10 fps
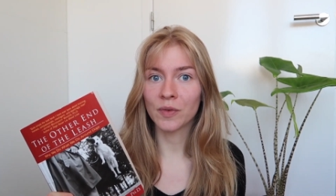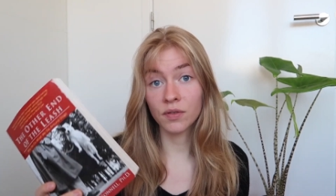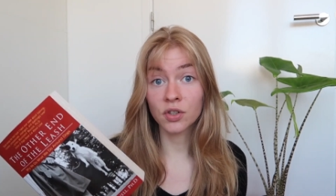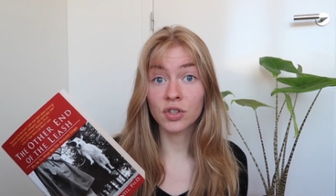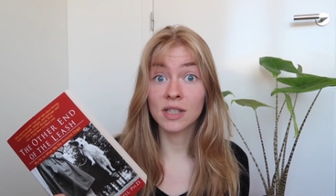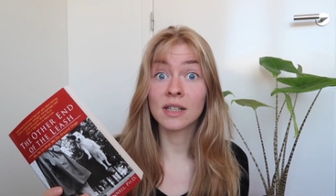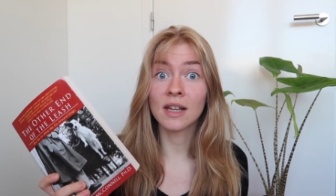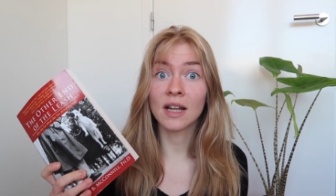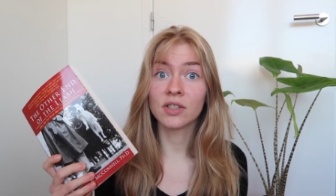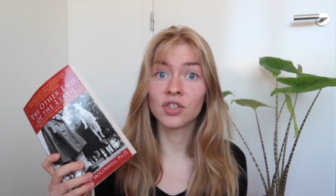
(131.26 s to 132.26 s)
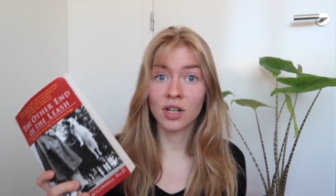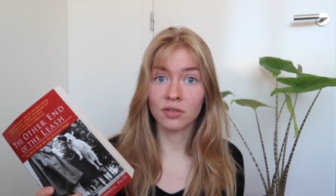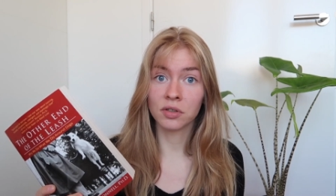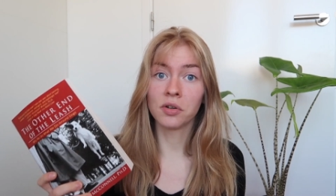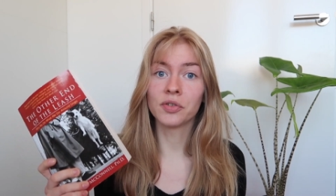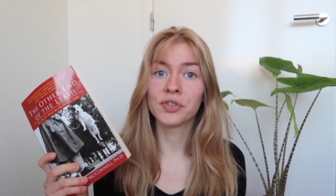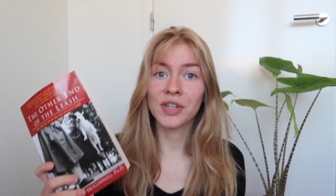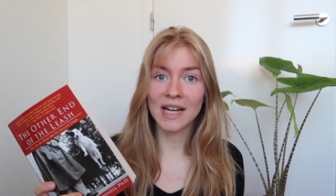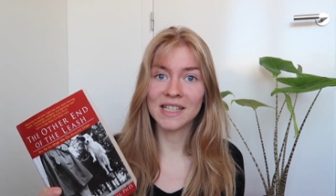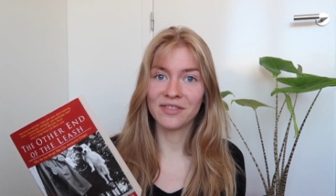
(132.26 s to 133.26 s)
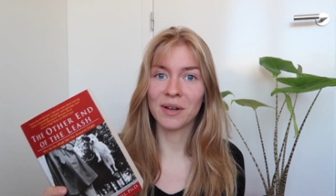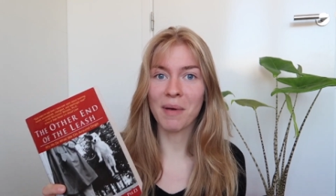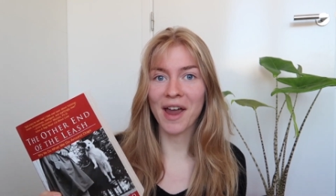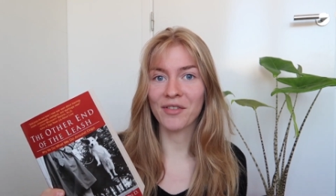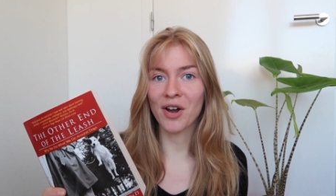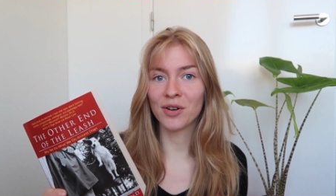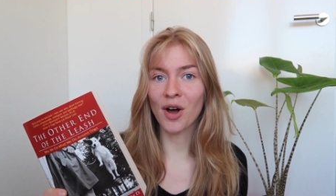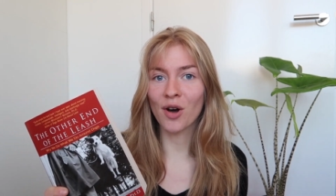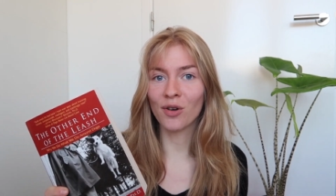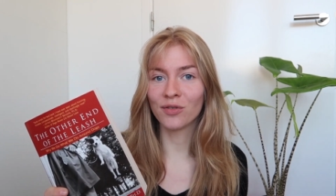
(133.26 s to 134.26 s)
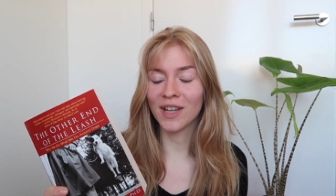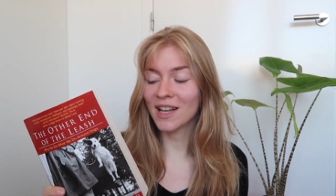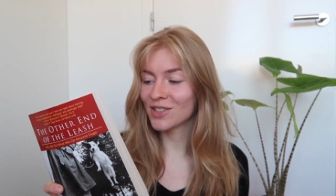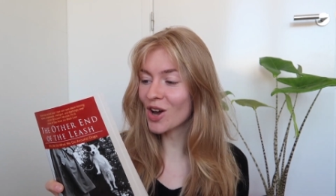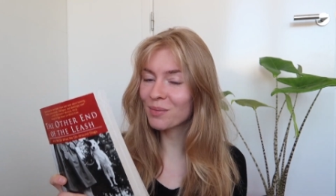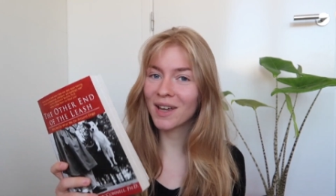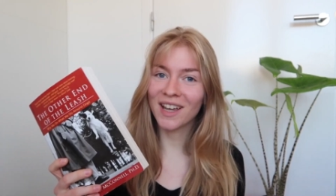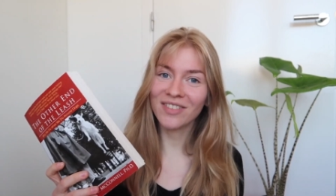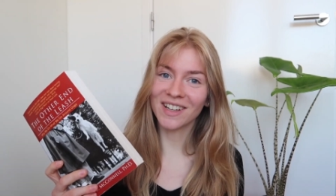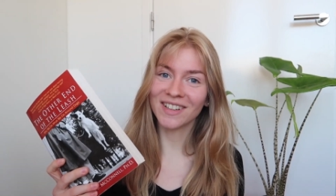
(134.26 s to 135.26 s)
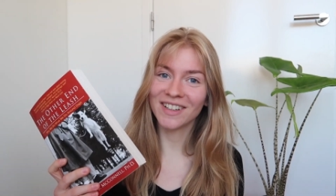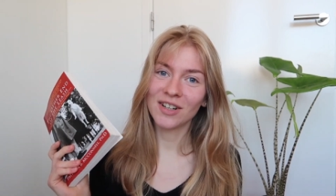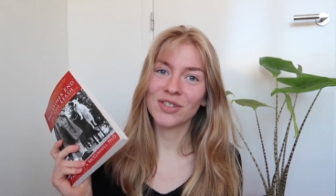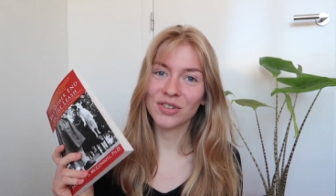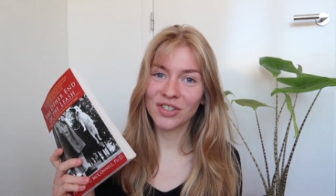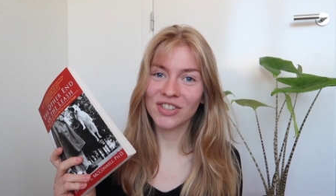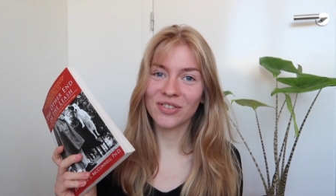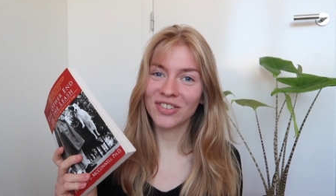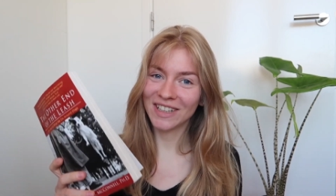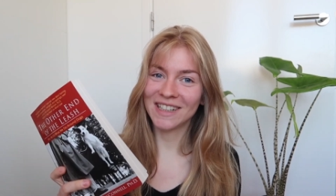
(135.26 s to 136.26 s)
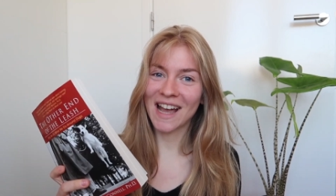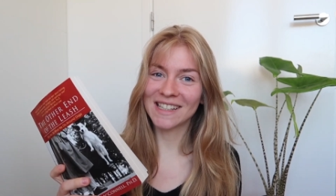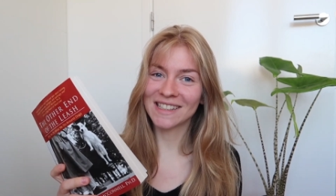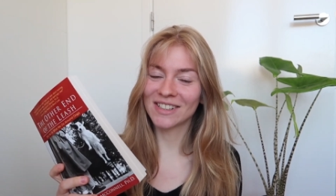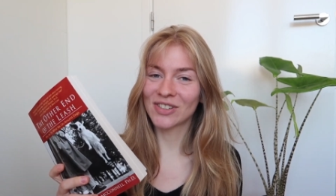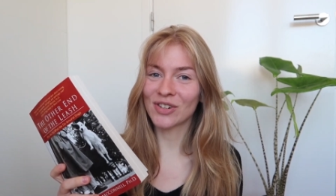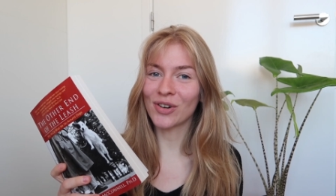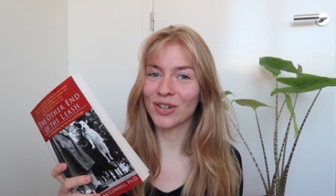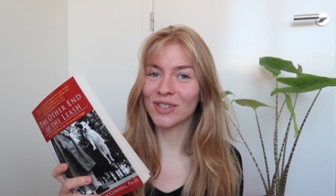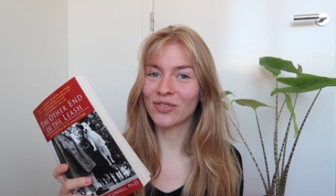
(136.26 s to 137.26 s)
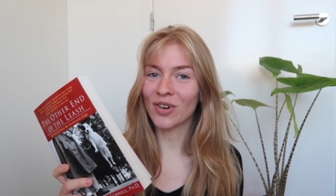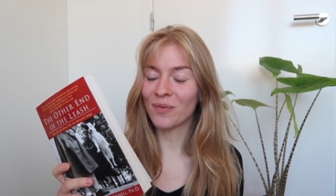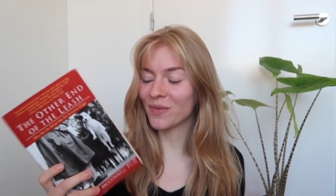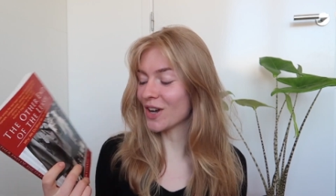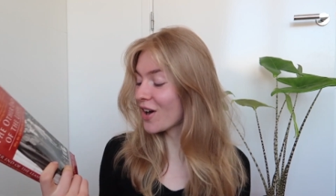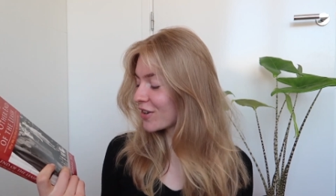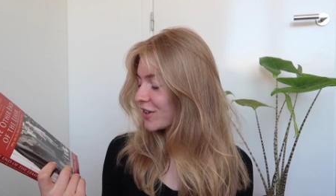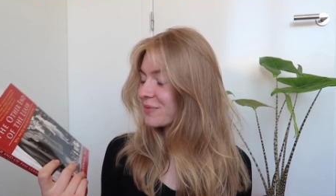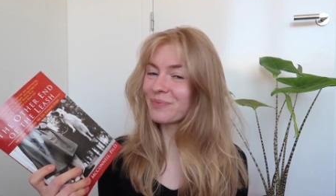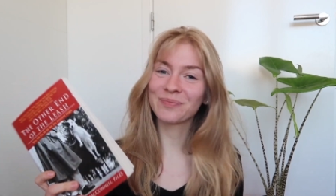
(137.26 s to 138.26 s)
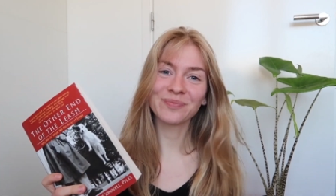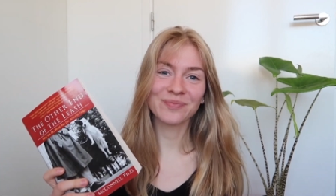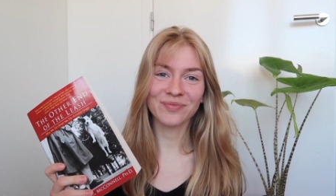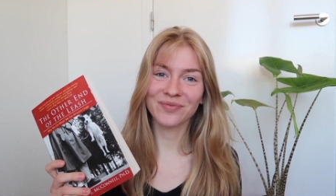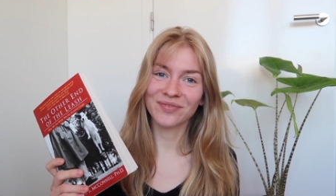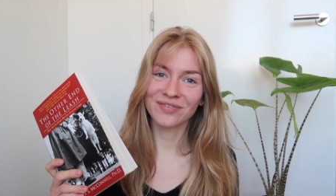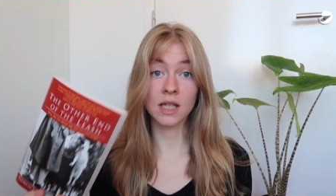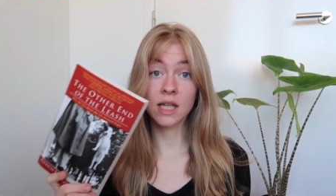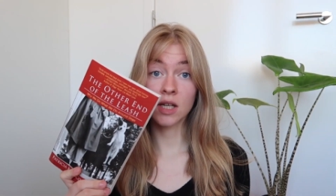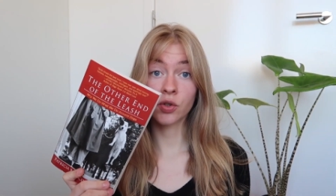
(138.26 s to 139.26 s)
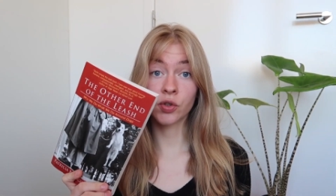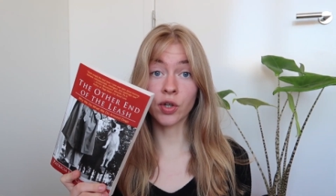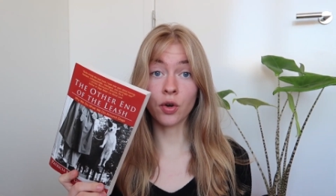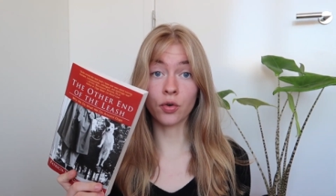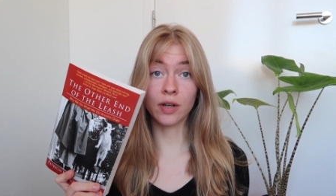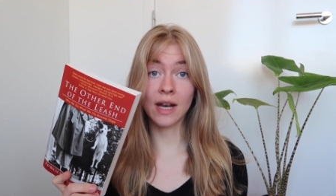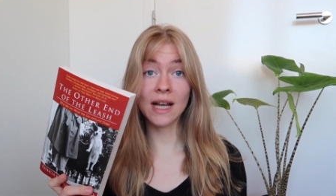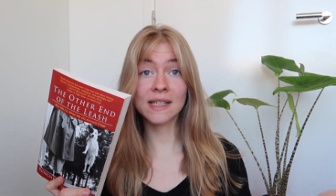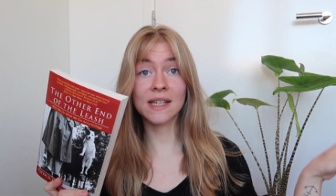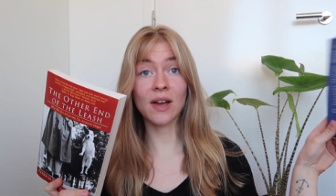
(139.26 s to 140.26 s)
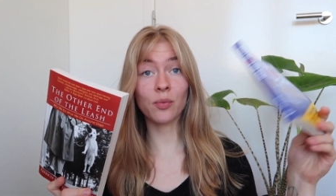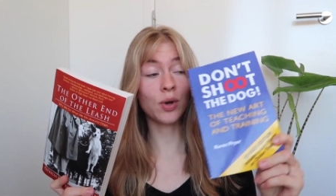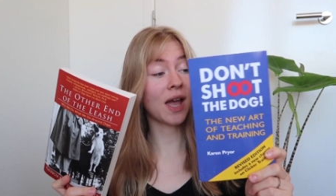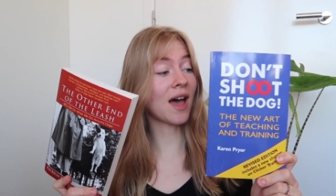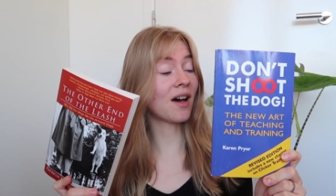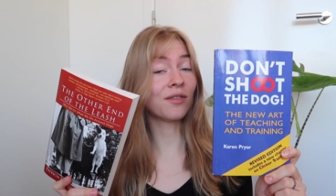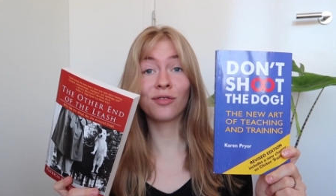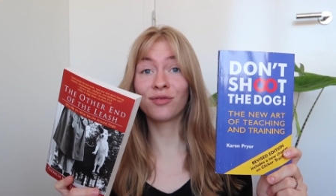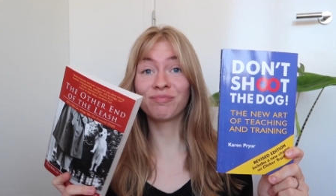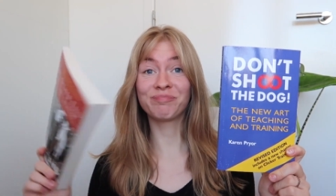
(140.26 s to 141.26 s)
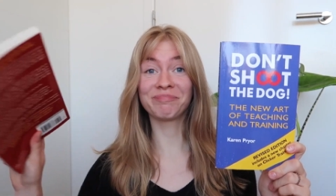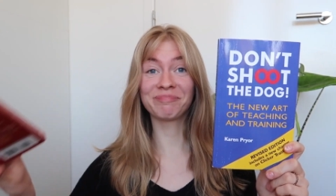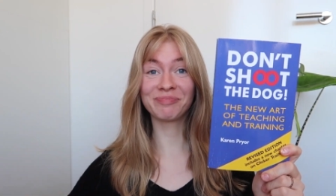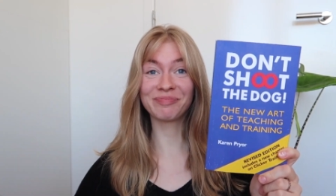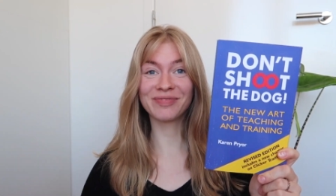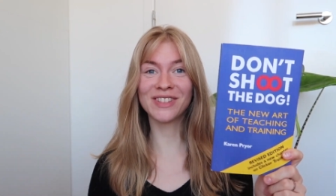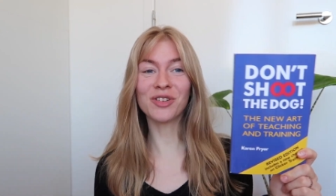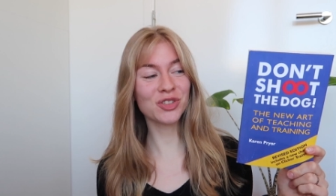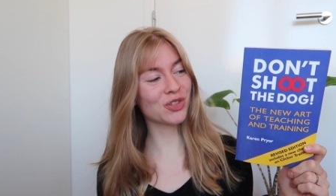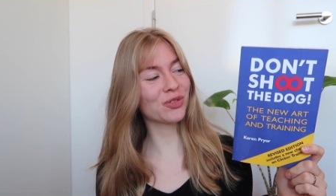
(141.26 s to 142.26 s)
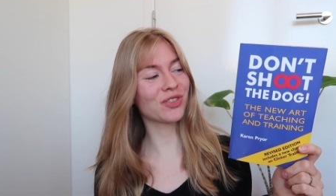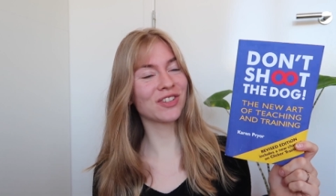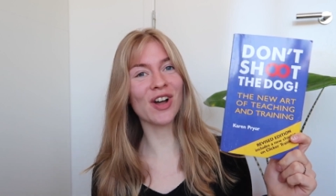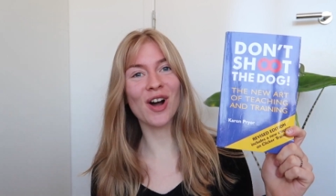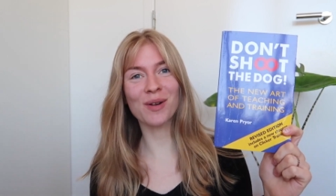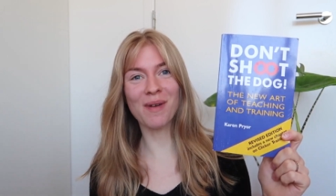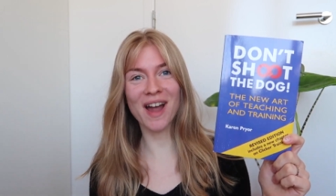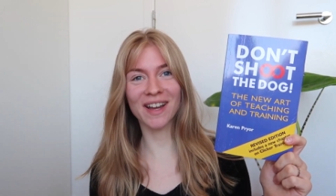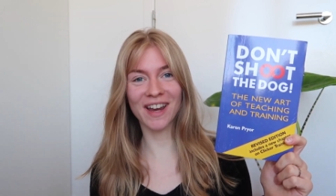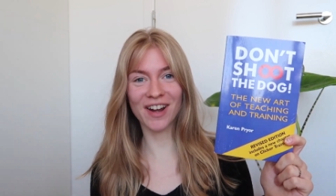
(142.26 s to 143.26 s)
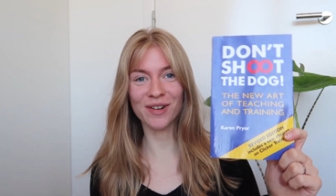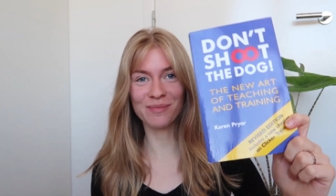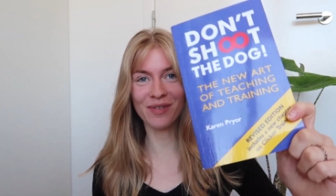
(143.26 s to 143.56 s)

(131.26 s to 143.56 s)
if you're interested in that general scientific background of, yeah, dog behavior, and also read some really nice little stories from the author. So next up we have Don't Shoot the Dog by Karen